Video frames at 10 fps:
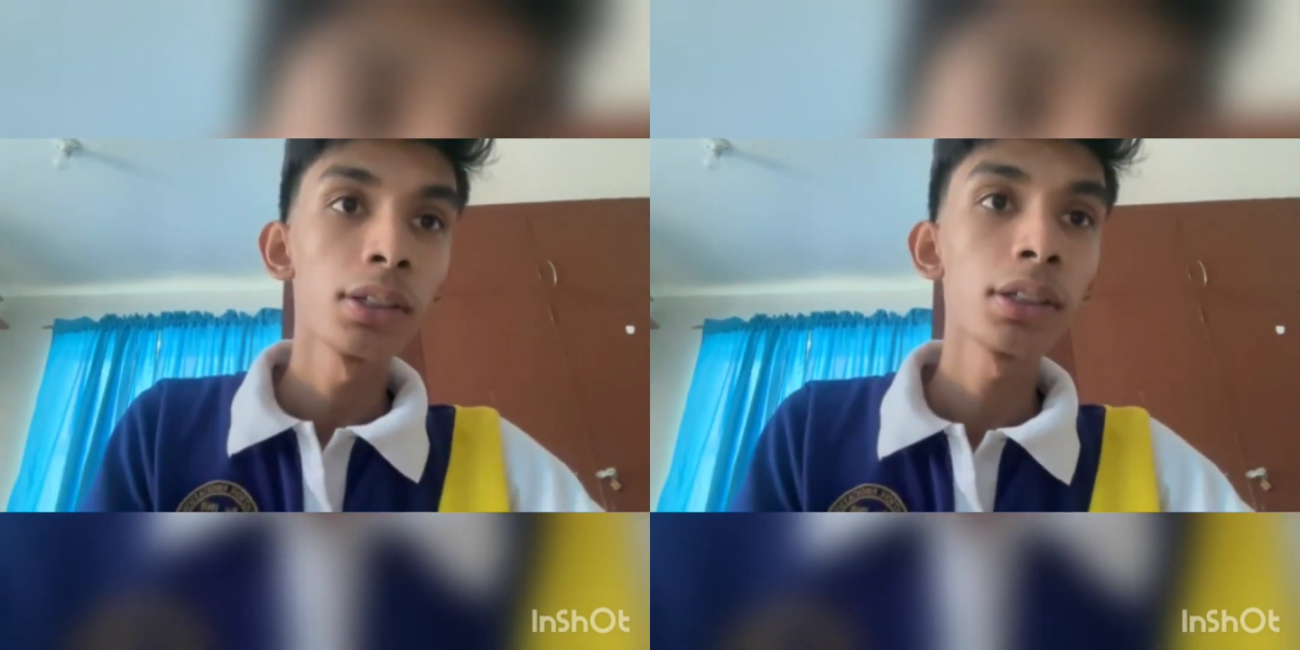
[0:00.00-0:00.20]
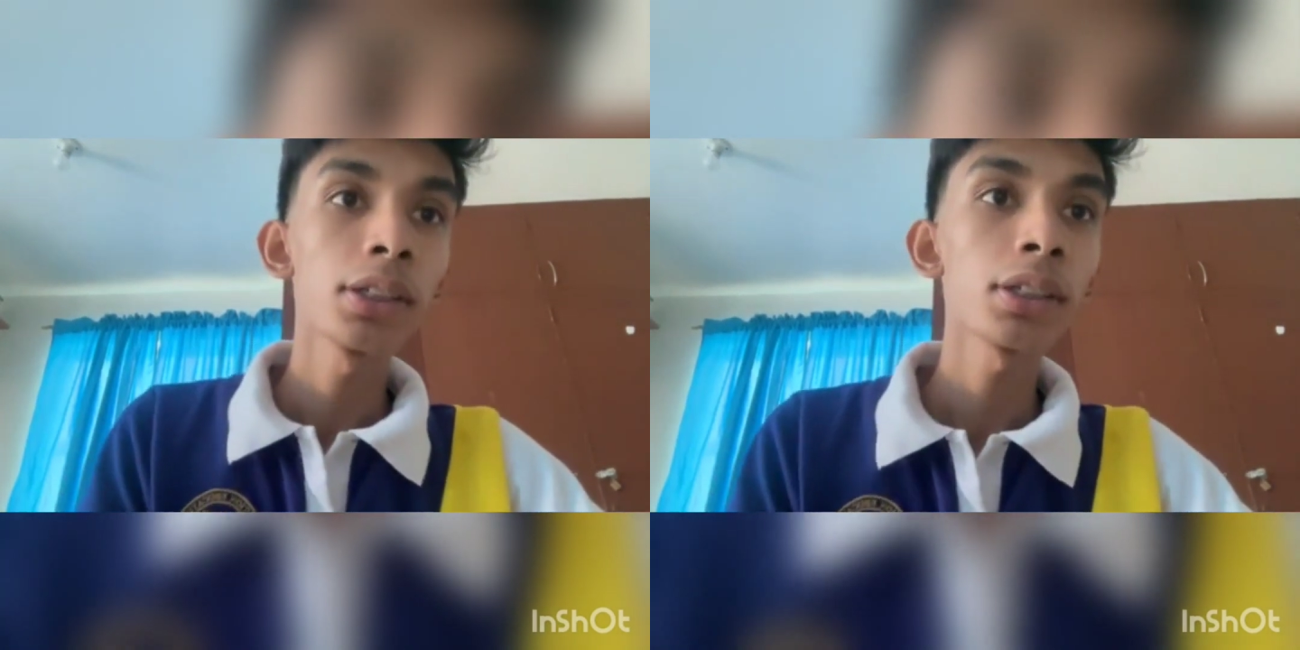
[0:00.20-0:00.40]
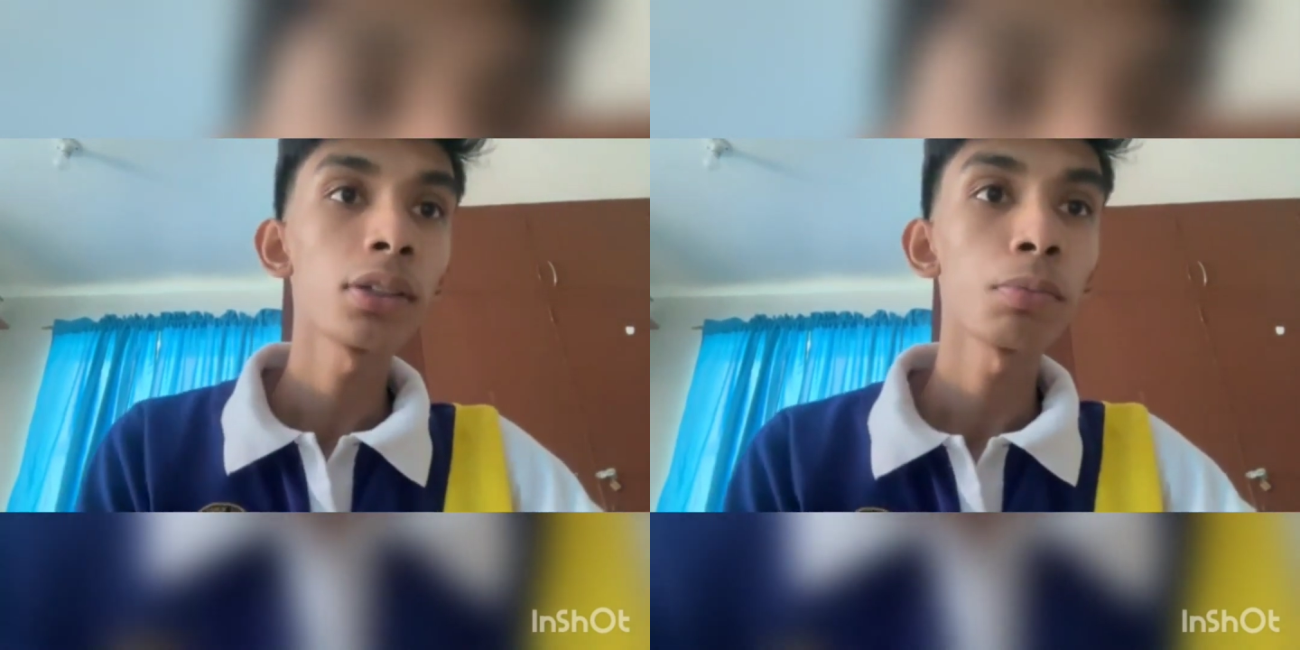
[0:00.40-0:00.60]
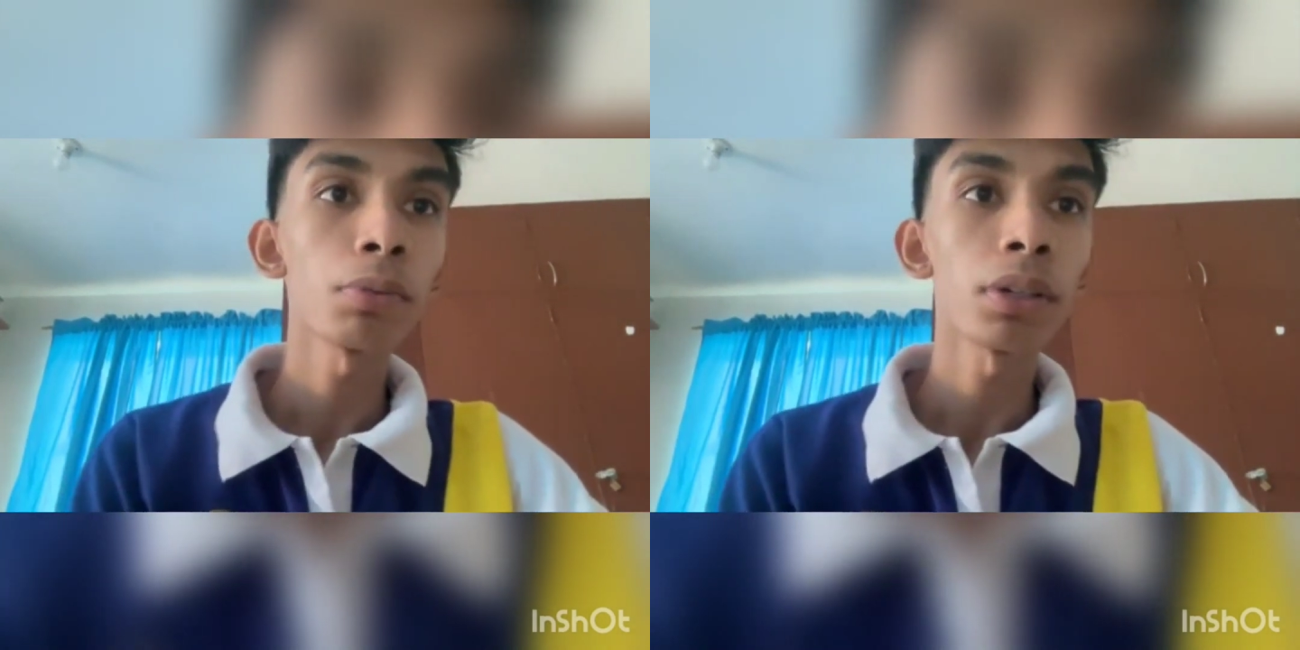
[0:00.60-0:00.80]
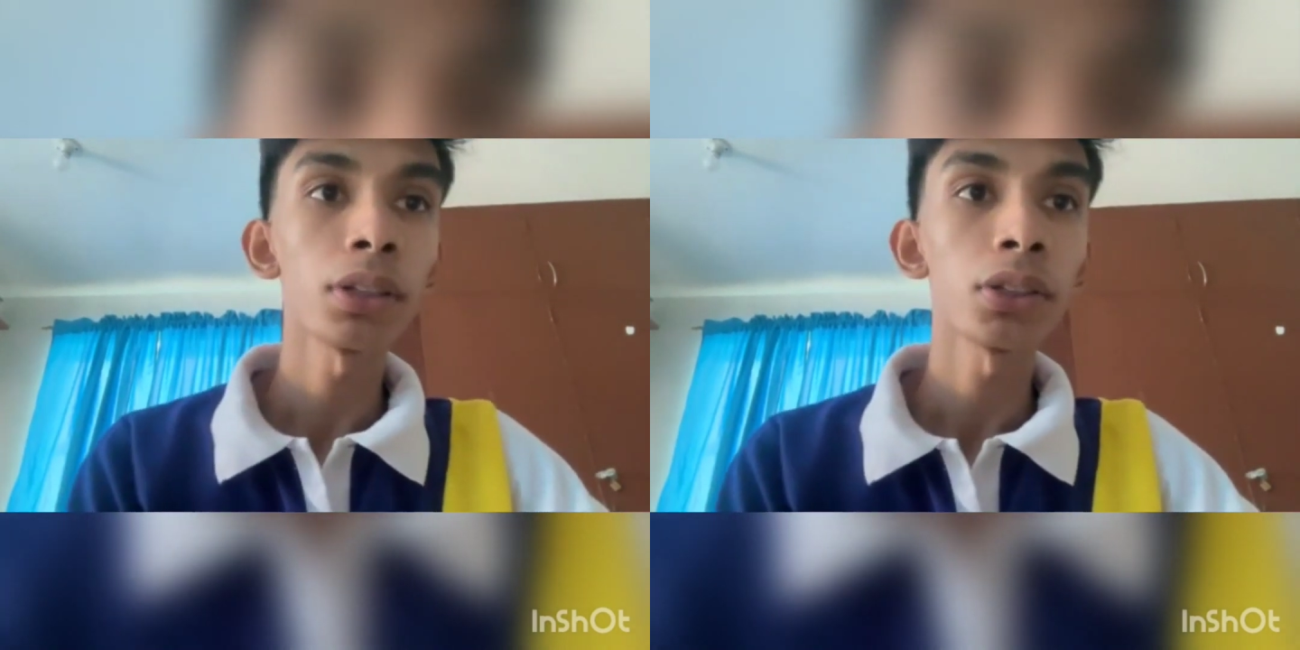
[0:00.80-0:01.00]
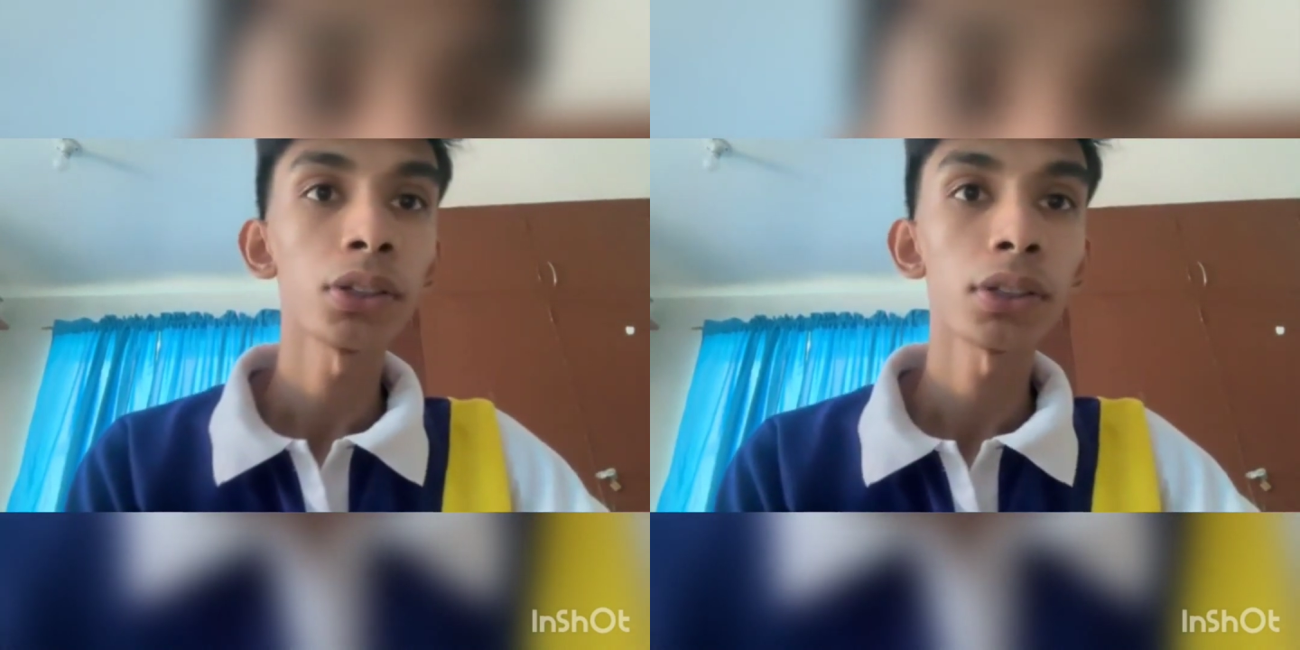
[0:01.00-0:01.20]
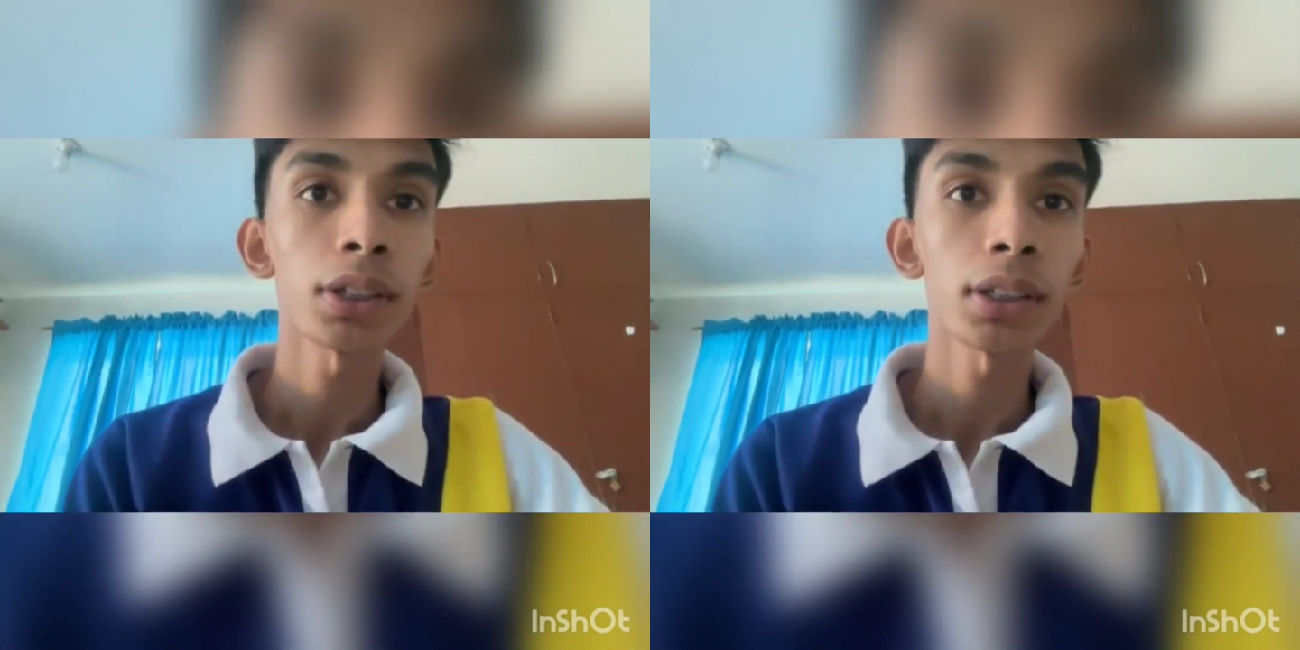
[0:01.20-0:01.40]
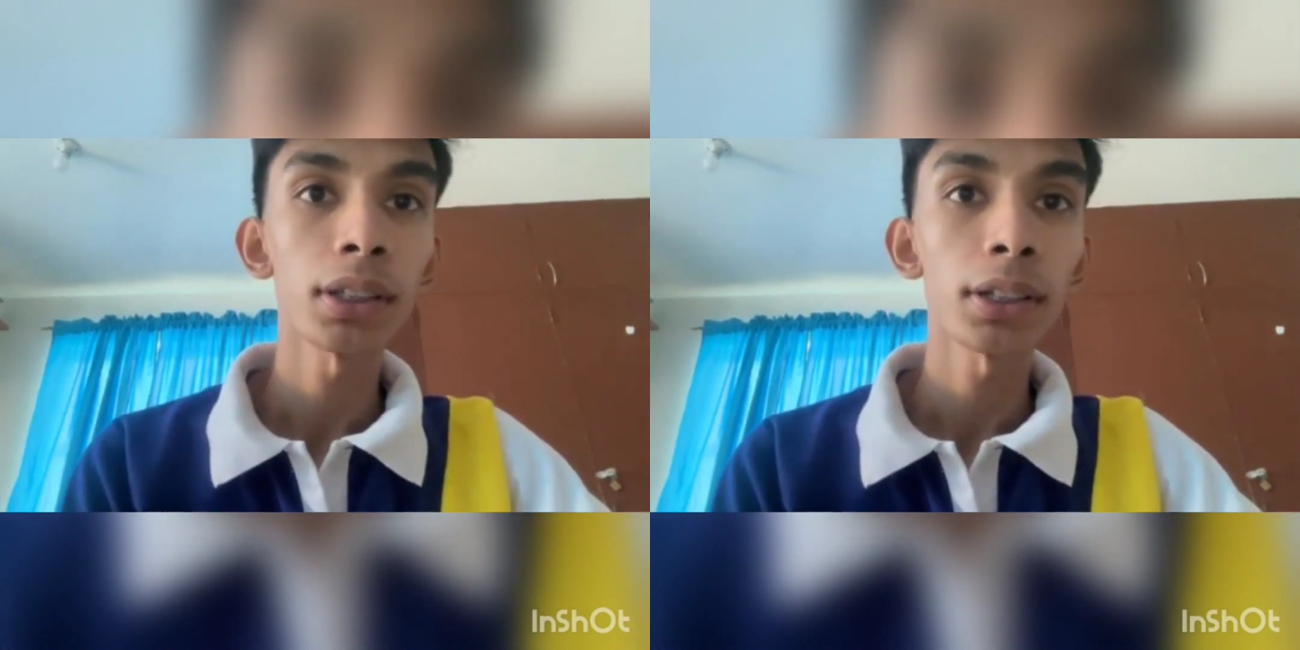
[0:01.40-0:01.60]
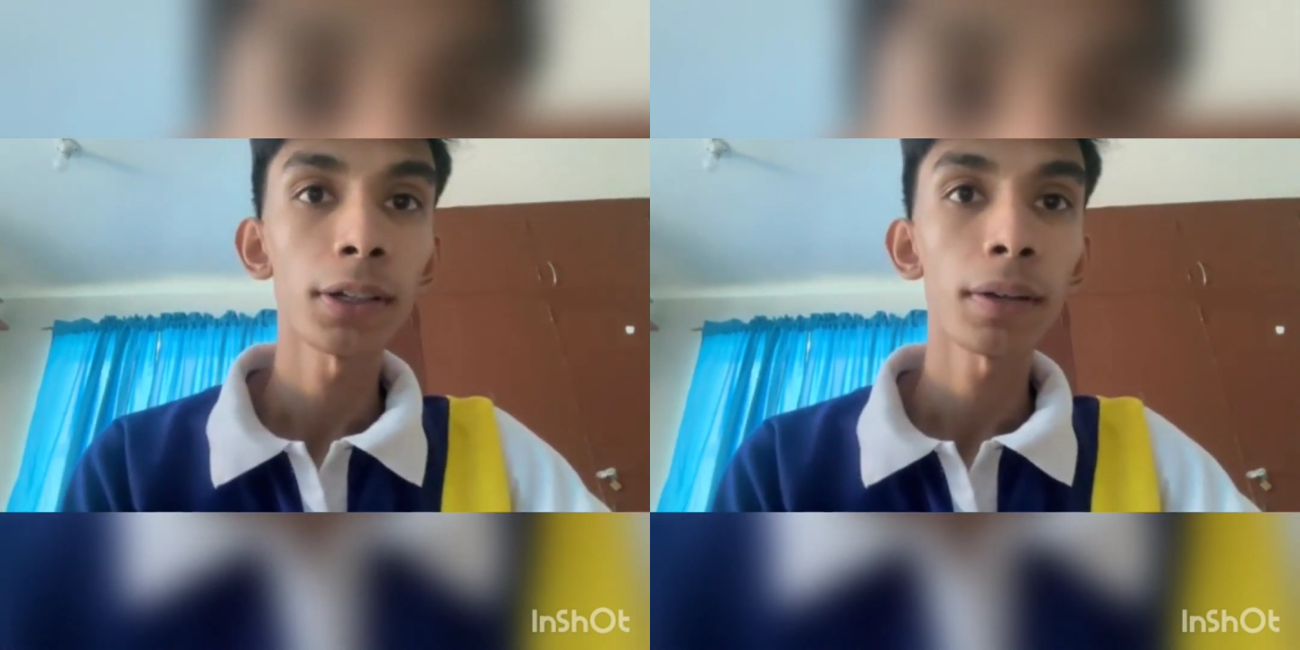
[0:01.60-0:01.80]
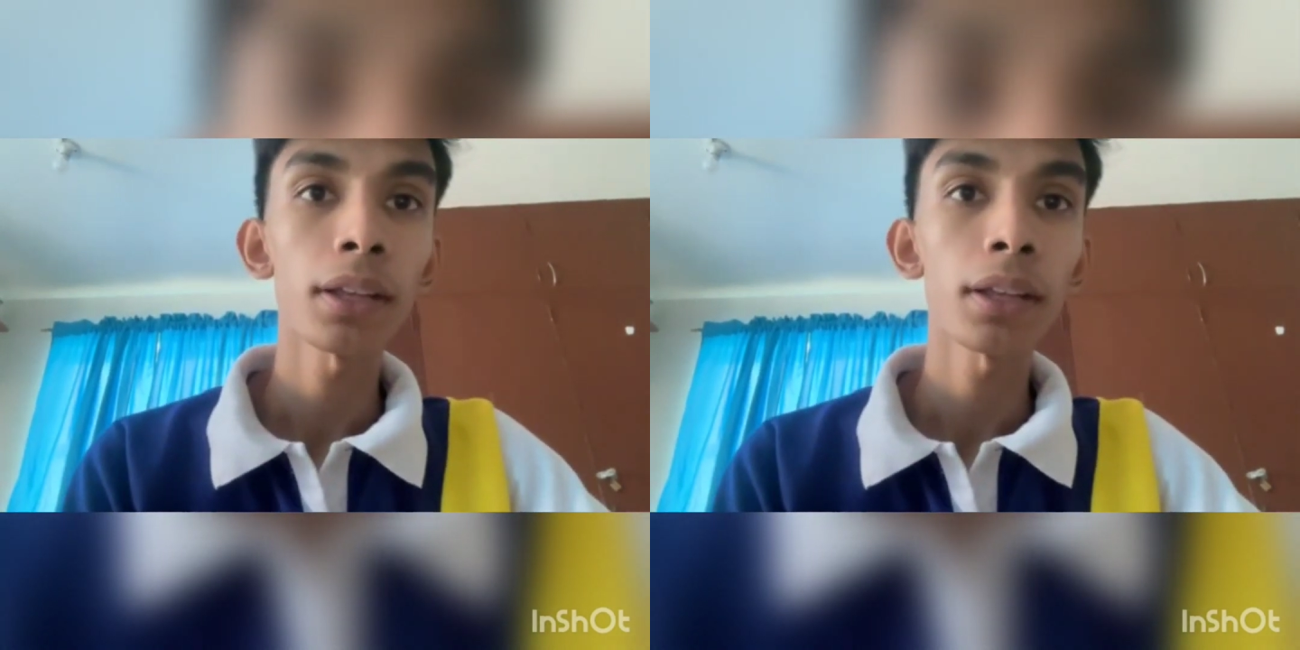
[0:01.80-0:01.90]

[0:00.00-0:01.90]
ceased operations at the